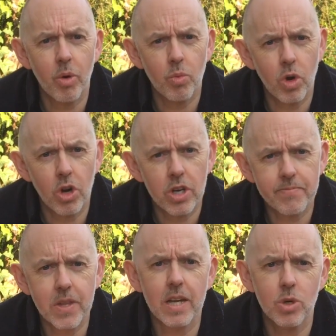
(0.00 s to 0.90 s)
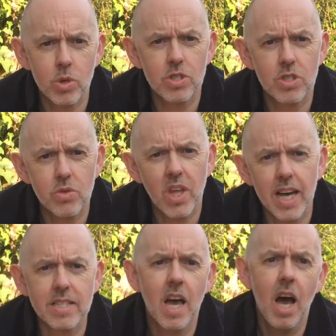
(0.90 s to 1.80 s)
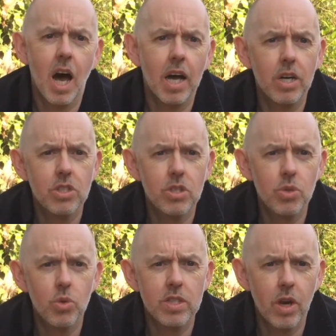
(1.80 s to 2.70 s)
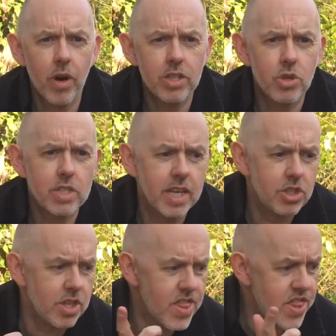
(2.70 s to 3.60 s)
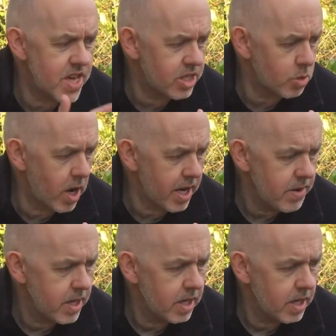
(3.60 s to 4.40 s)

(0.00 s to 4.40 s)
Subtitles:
we work. And in order to do that, I'm going to direct your attention this way